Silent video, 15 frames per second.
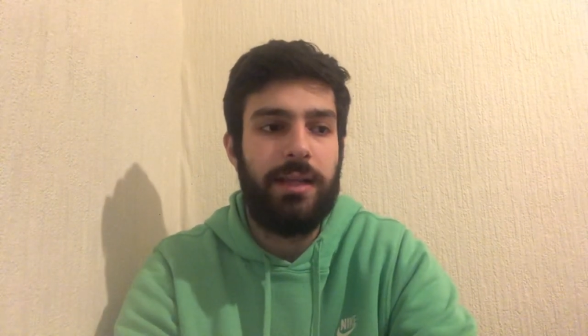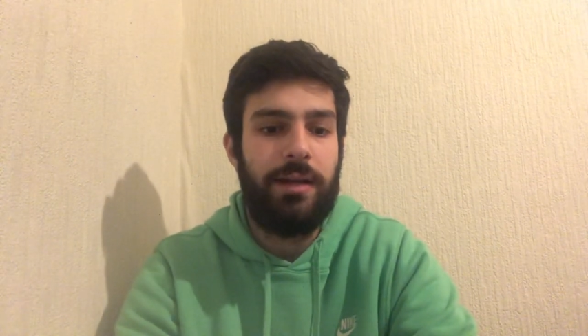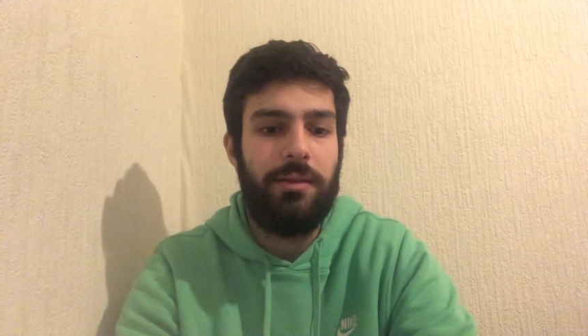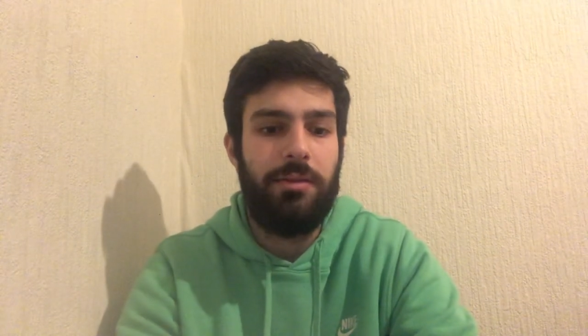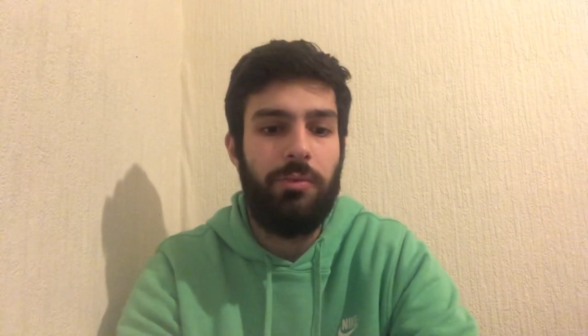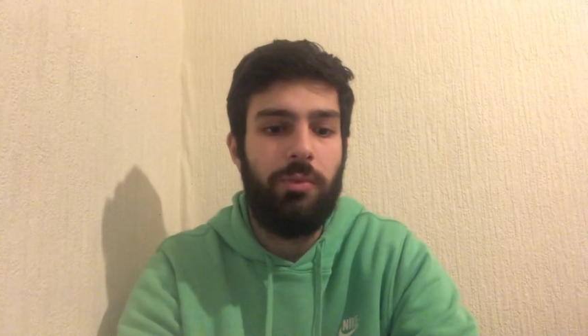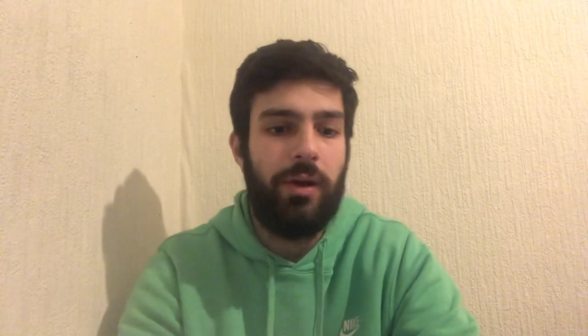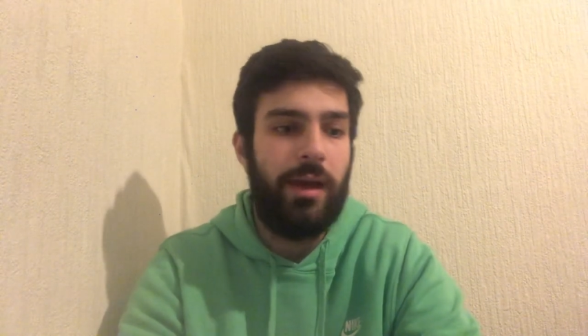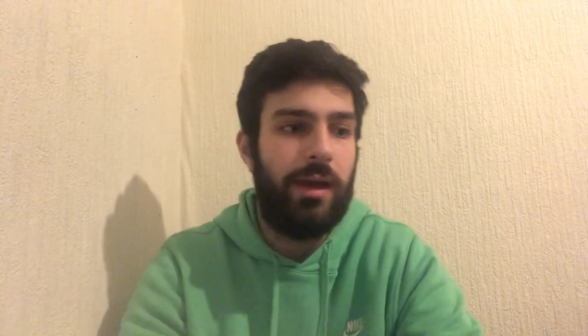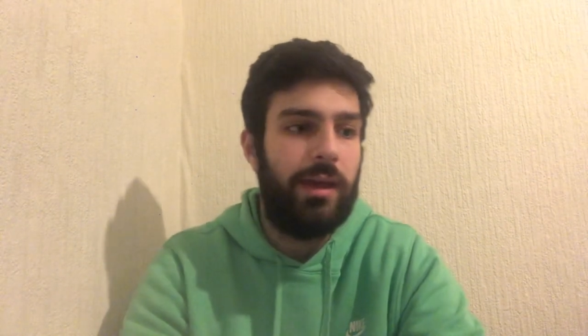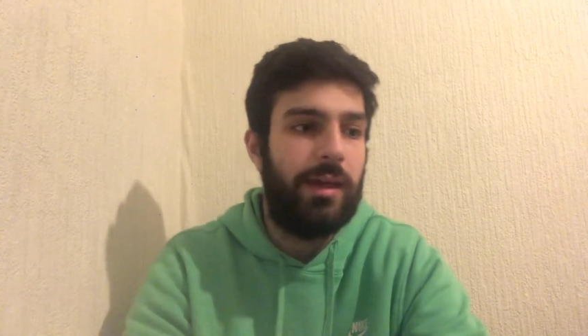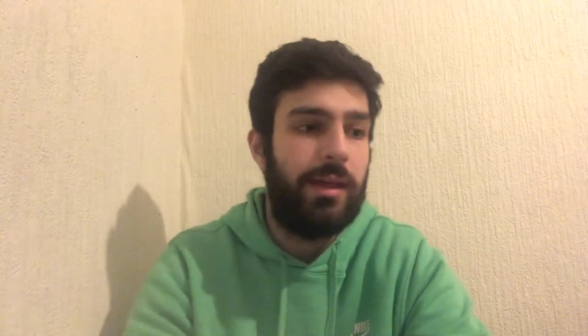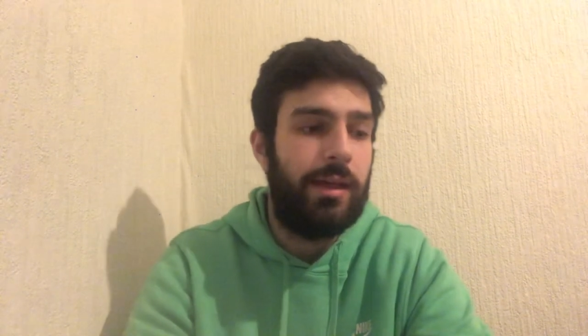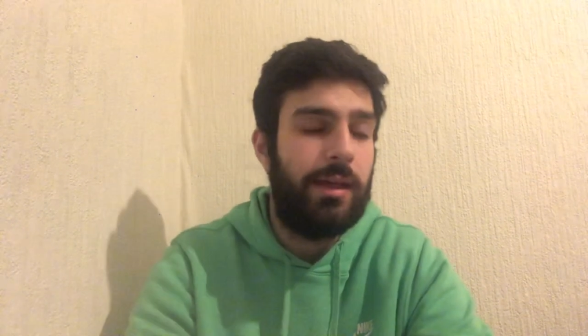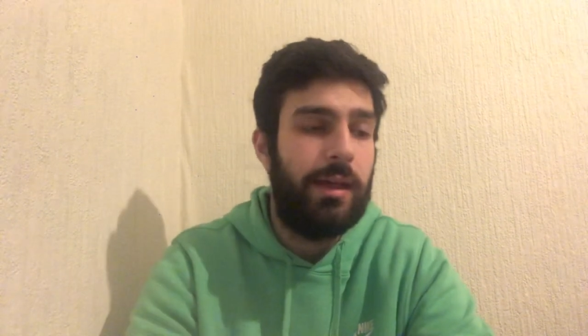and the way
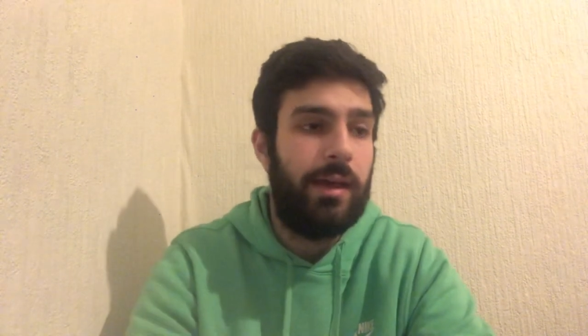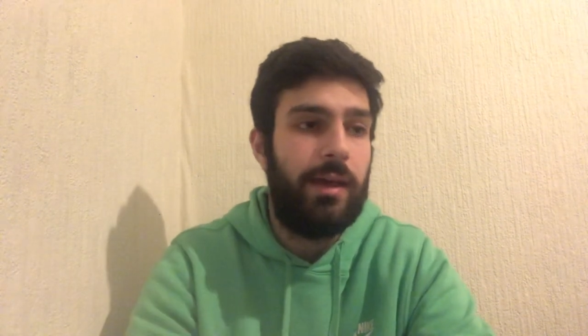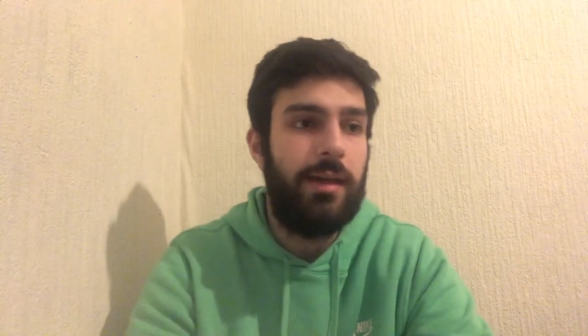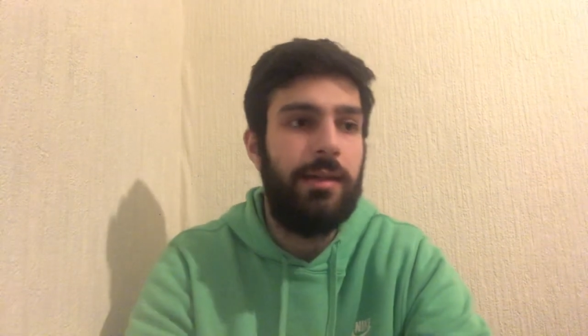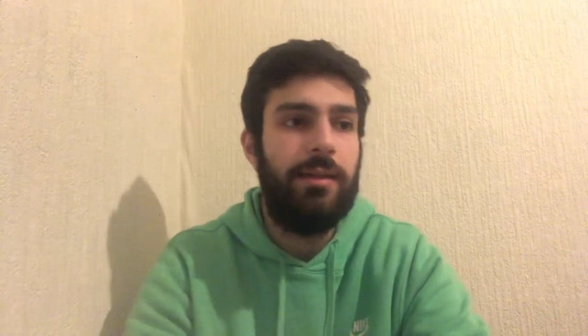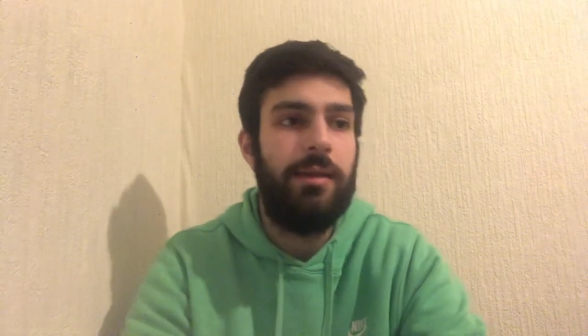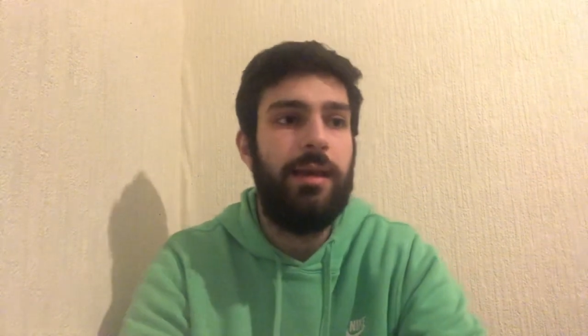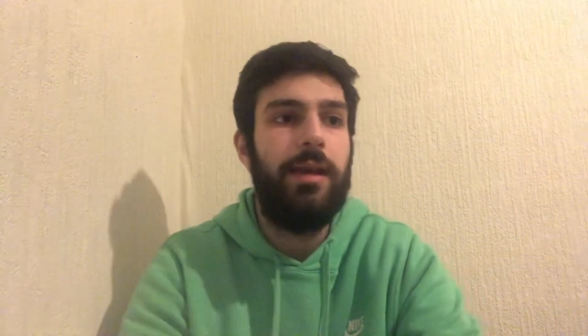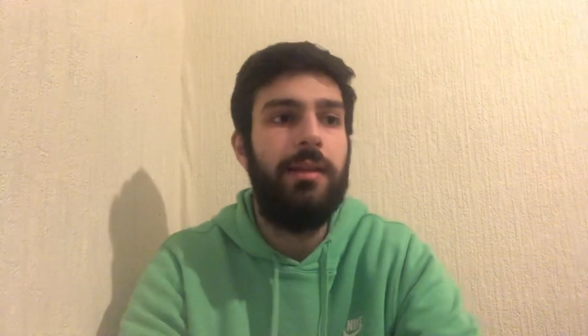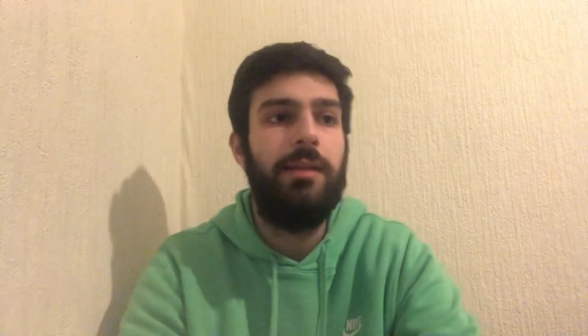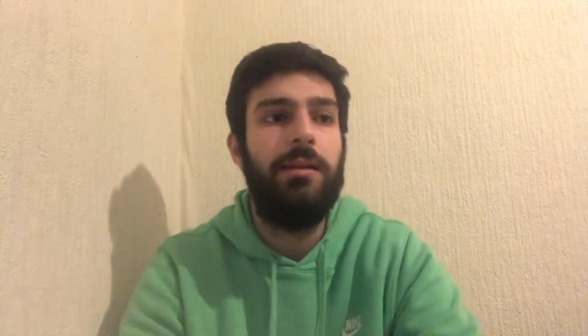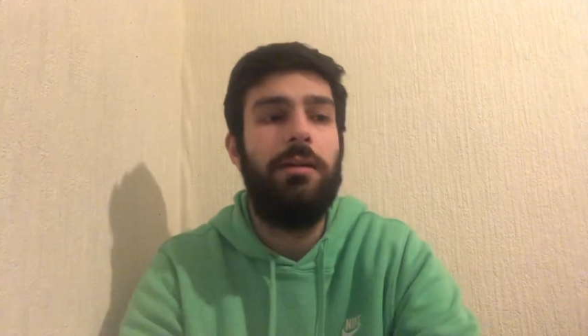he leaded